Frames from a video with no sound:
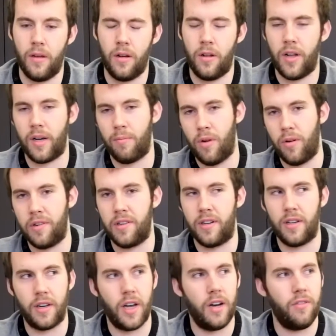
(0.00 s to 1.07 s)
like Mo
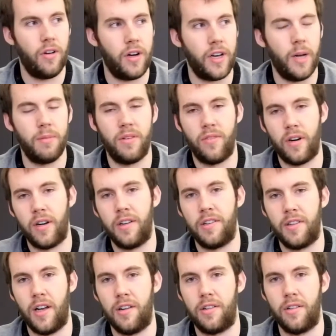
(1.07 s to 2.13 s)
said, the kind of hooking up the
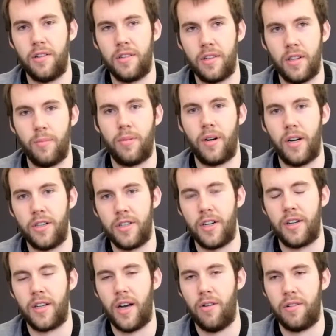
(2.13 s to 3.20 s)
various sensors to the
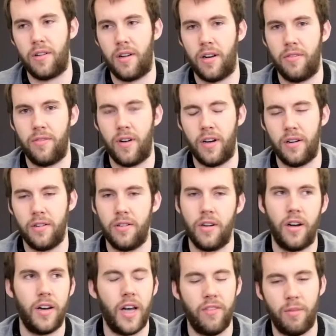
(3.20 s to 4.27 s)
project, that was a lot of fun.
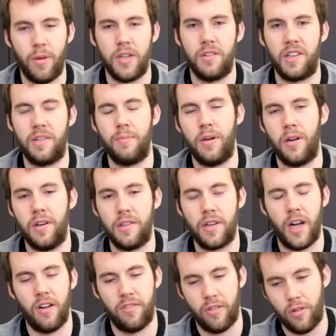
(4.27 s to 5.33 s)
Not having much
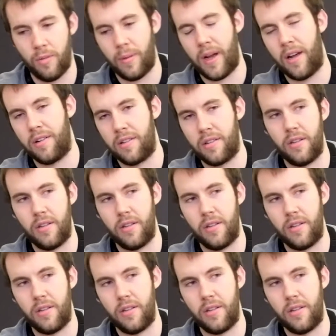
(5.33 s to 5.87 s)
experience kind of through the past